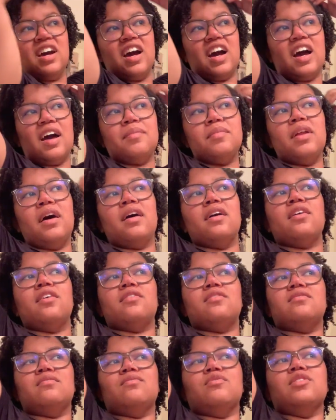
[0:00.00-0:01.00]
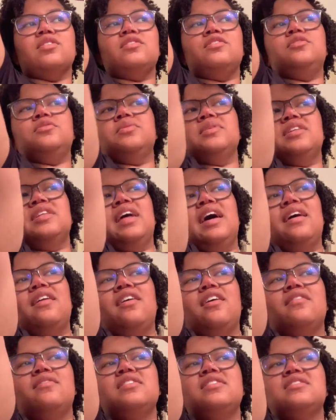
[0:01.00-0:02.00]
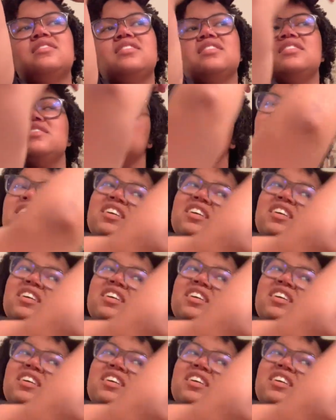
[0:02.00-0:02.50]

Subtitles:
I'm not really doing that, obviously,